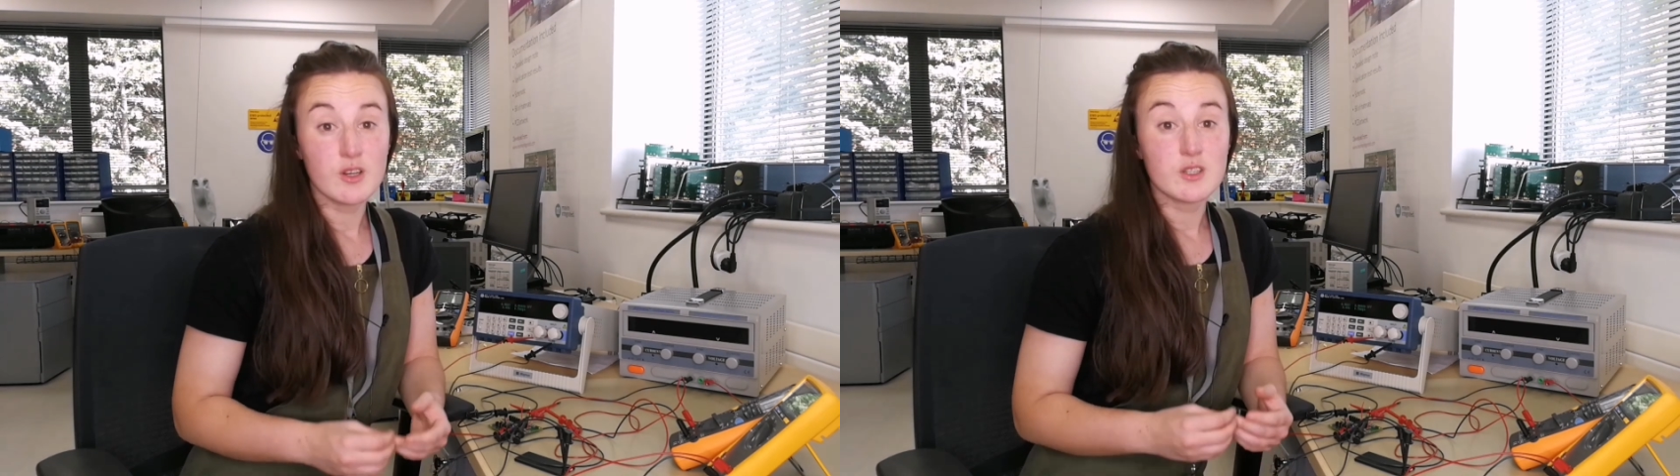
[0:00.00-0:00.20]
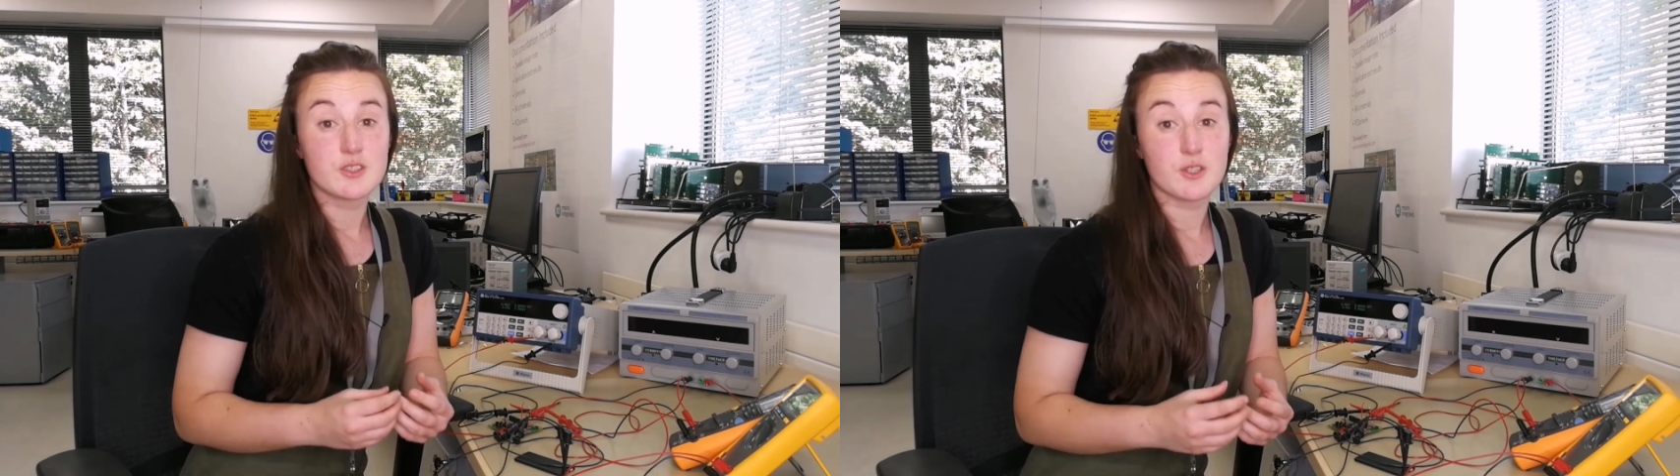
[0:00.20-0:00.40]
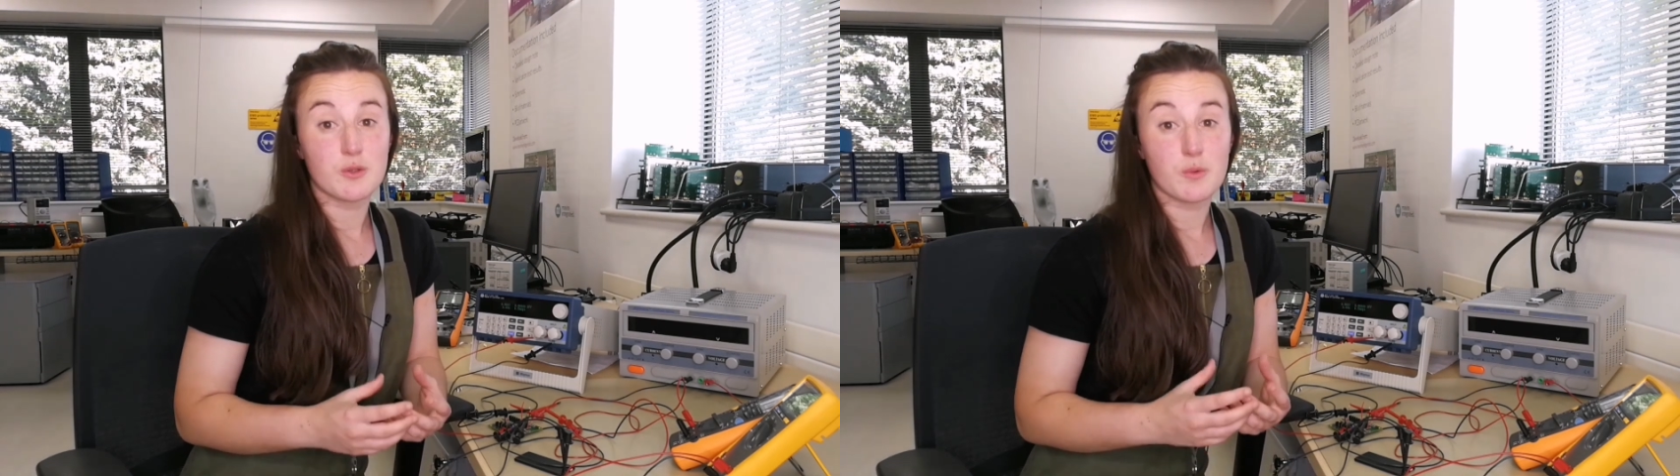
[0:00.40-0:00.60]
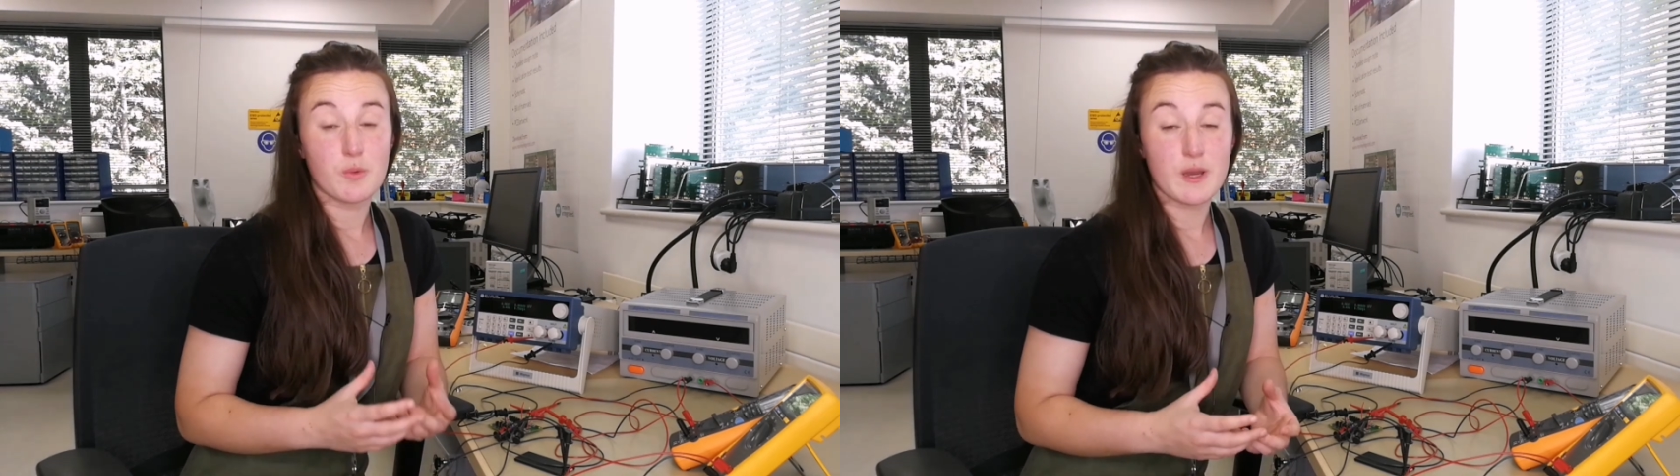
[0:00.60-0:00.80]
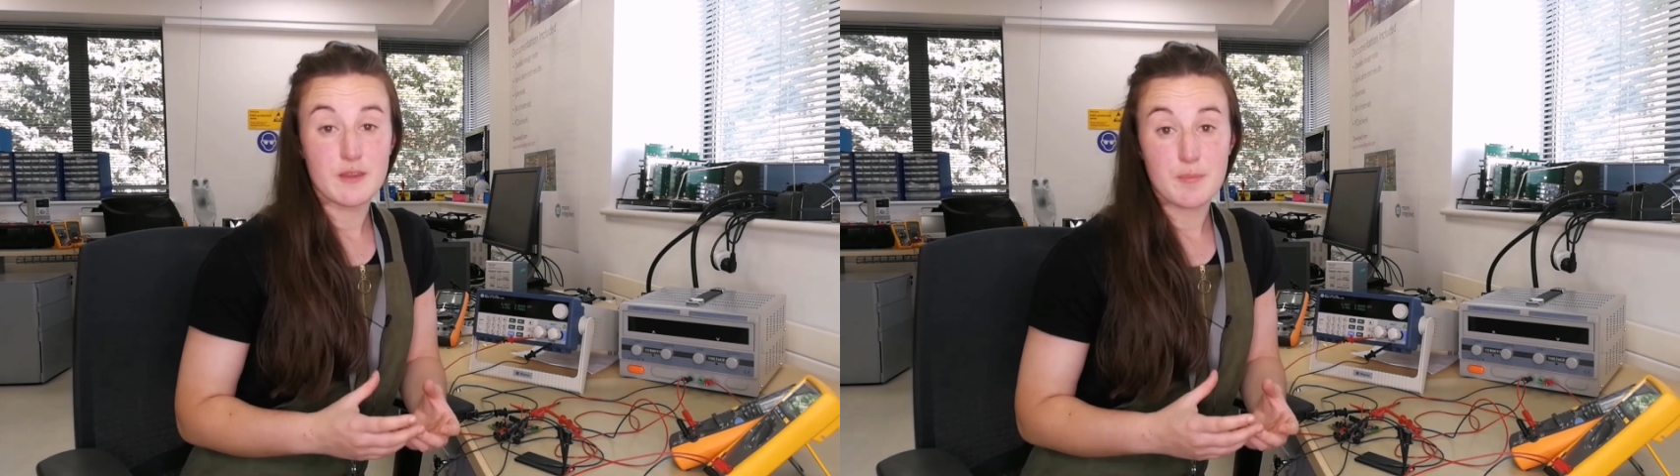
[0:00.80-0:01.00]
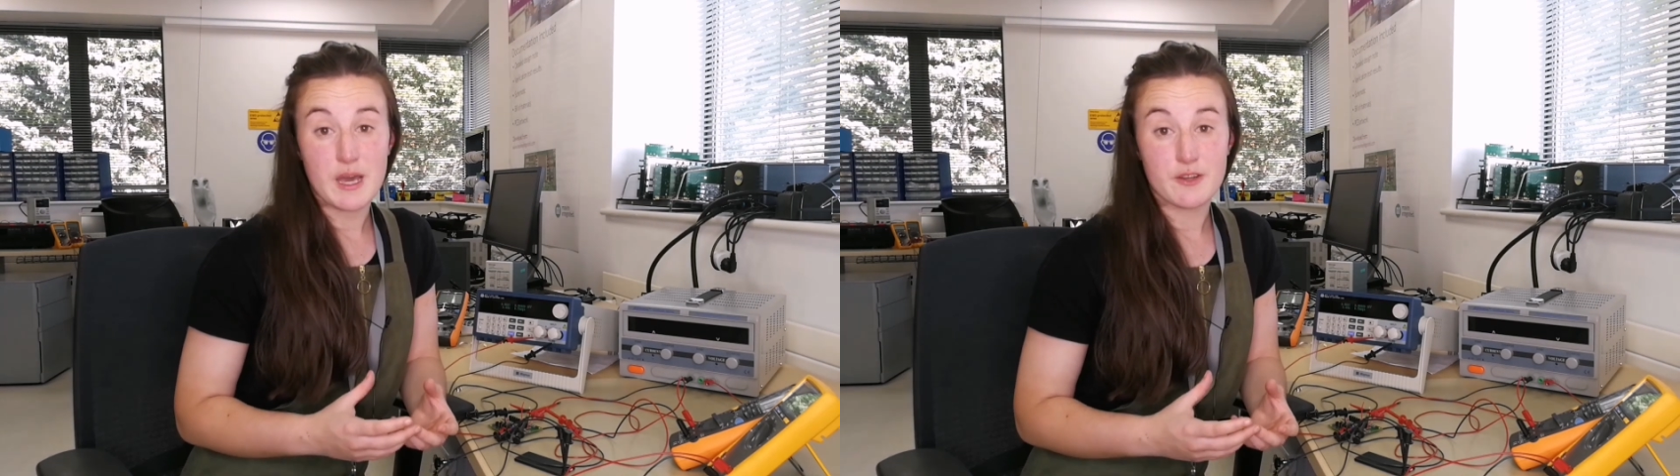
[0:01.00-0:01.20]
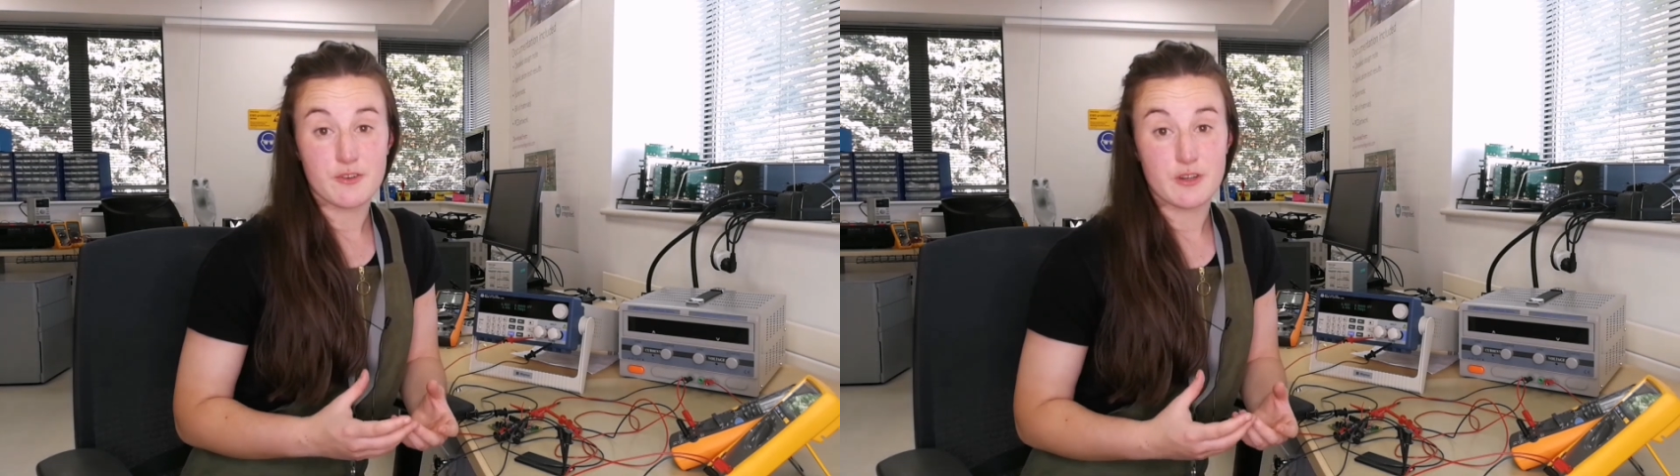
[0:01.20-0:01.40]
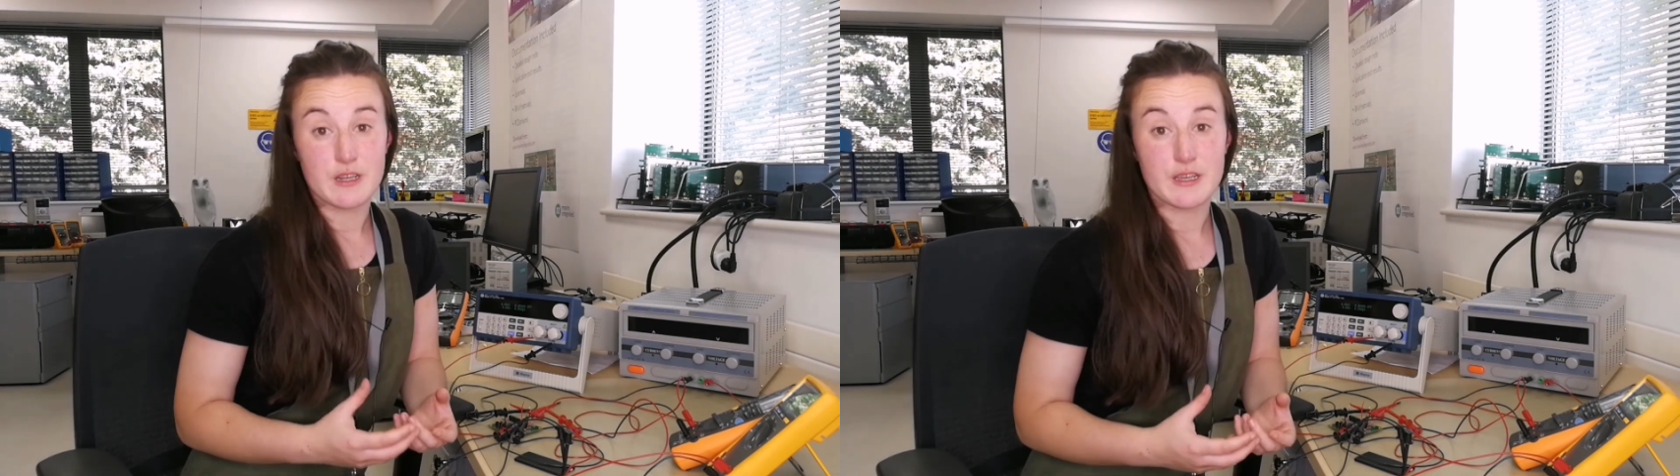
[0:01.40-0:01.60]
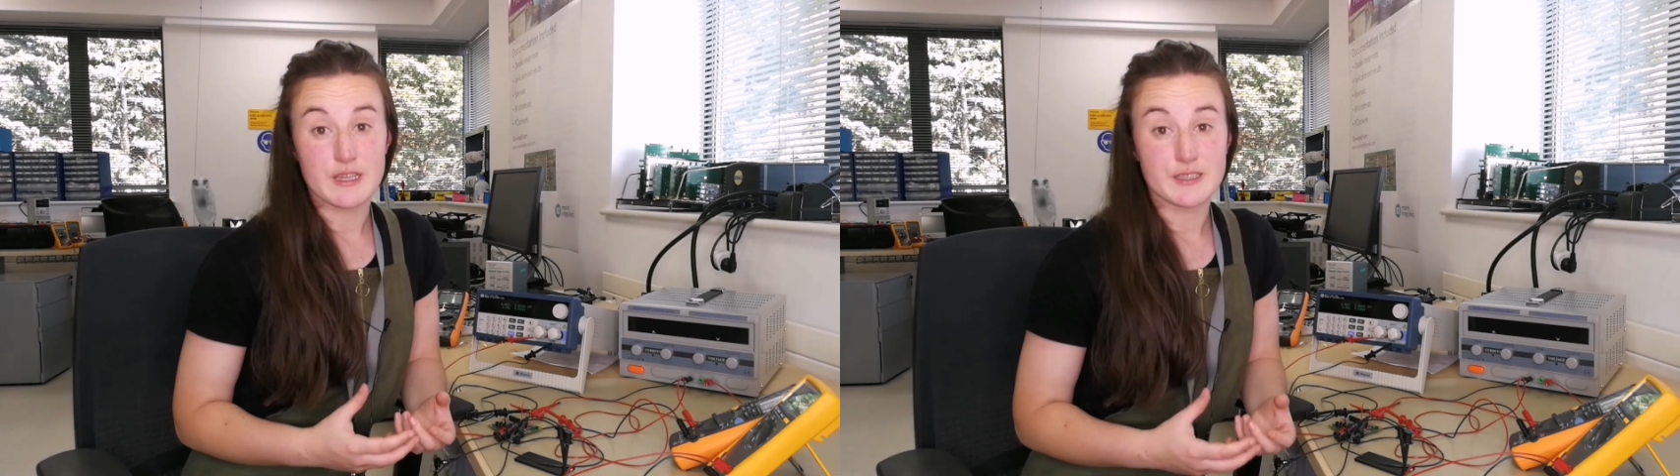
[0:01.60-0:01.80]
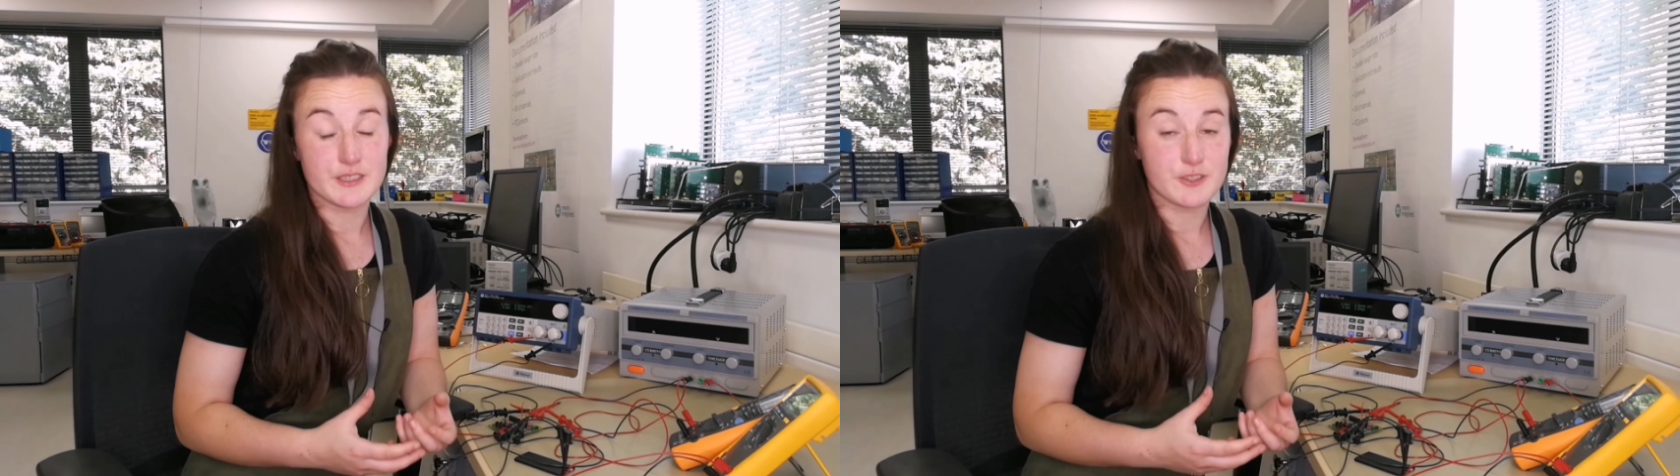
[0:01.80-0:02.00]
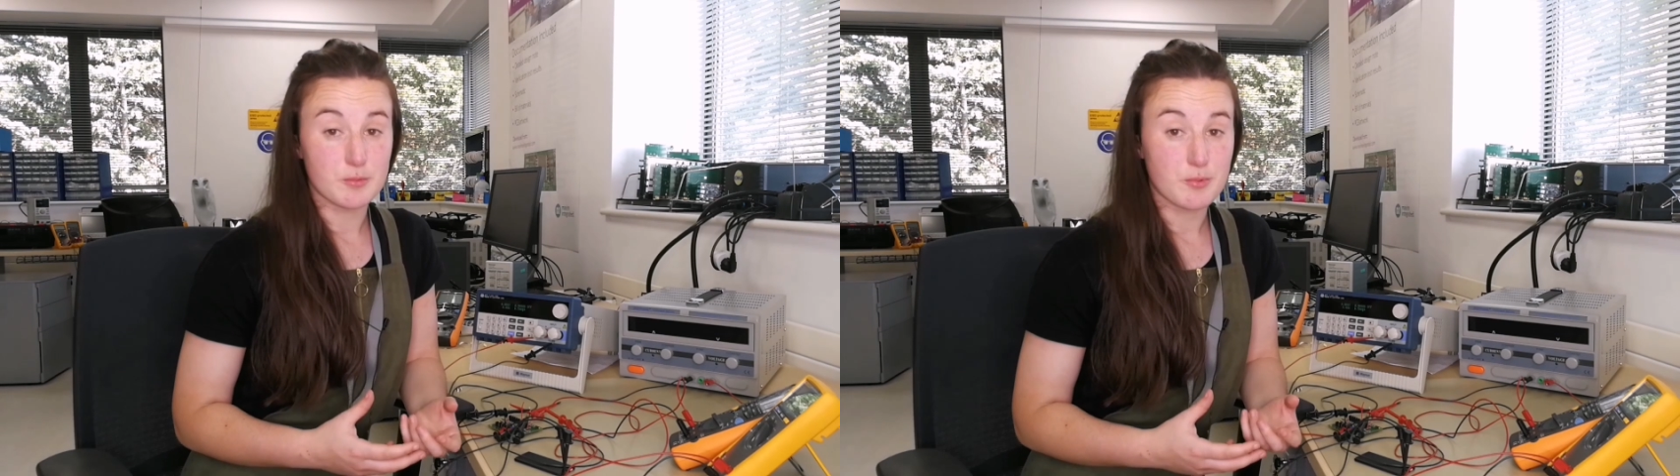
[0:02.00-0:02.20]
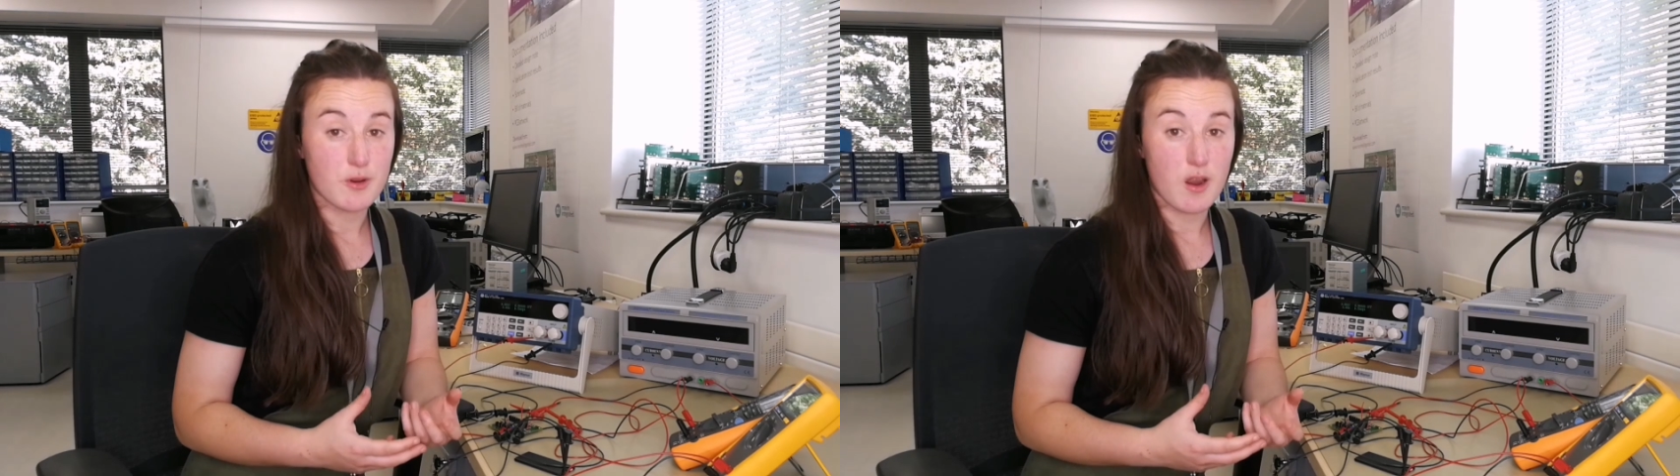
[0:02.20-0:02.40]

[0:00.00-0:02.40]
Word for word: So when the battery hits its upper